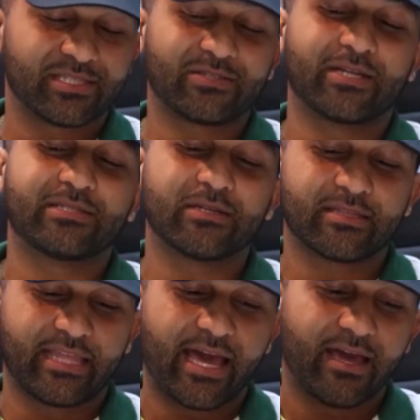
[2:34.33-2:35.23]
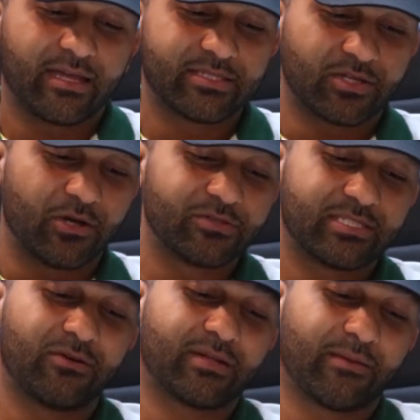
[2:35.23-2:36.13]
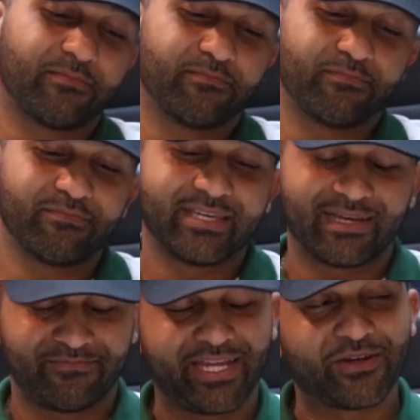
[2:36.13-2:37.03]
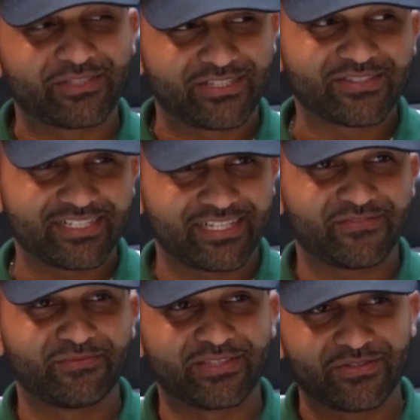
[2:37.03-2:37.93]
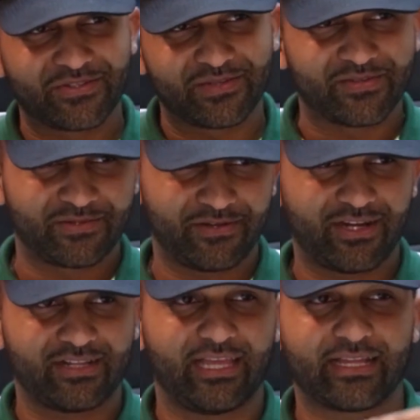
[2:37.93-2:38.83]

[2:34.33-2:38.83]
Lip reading: So I took that. I took Oso and I made it OSOCITY from Bethune-Cookman to Broward.